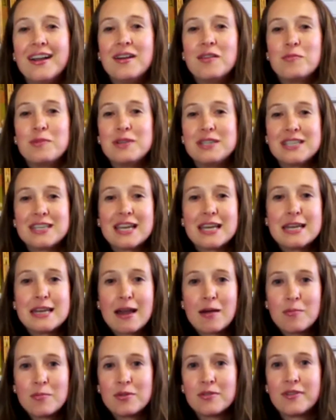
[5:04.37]
We did a
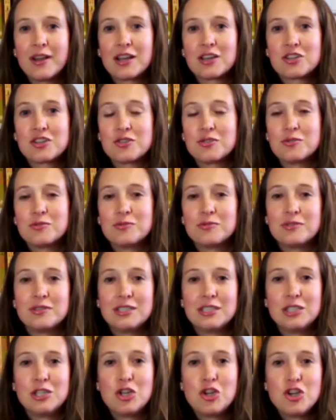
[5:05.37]
number of actual
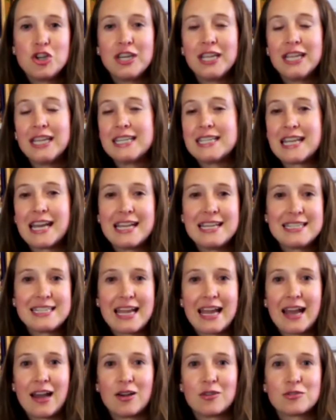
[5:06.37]
learning days
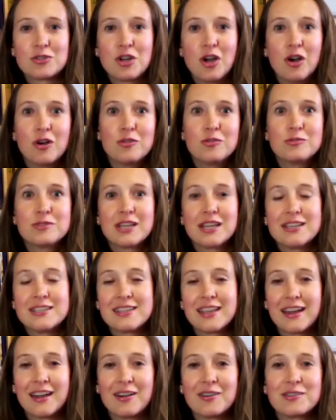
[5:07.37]
out, whole days
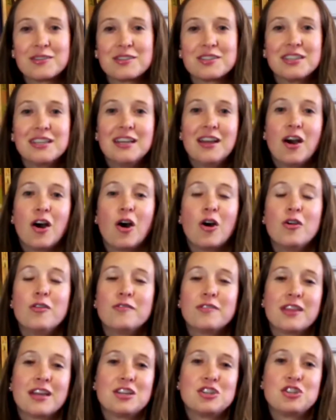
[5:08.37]
out, over
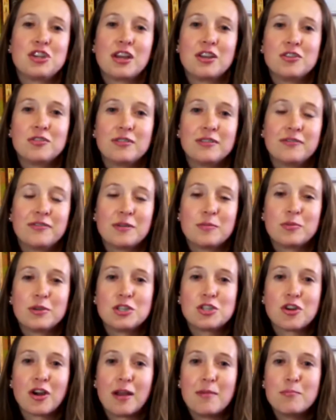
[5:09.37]
that January, February
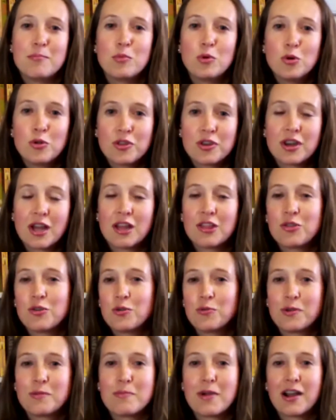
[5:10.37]
time, more than I thought
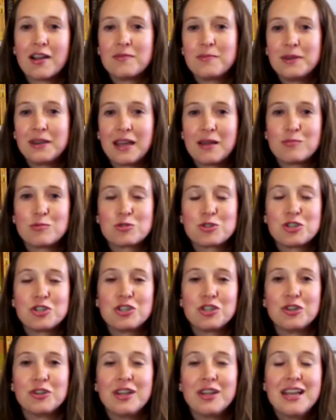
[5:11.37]
we might have been able to
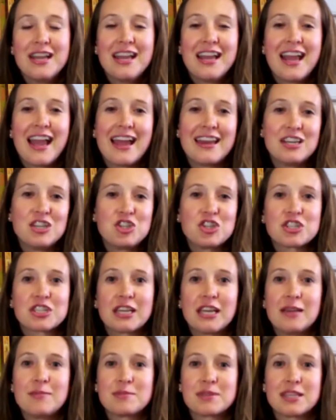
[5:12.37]
do. And it just
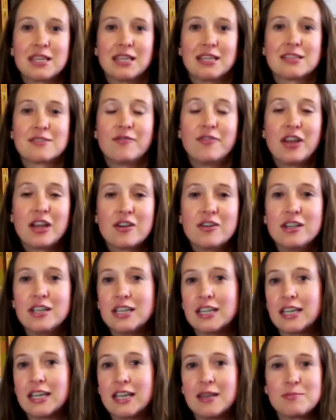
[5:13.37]
kept things varied,
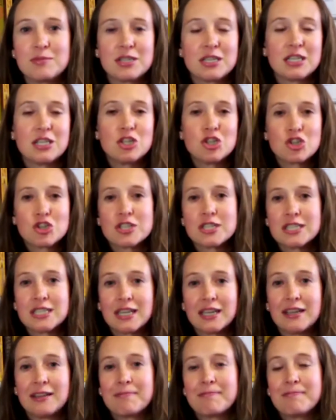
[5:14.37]
it kept it
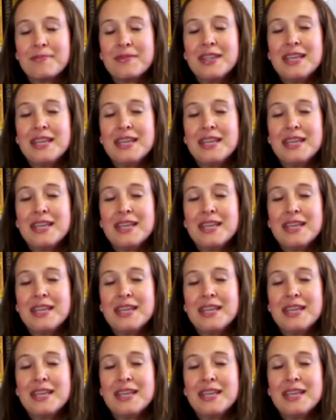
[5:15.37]
interesting.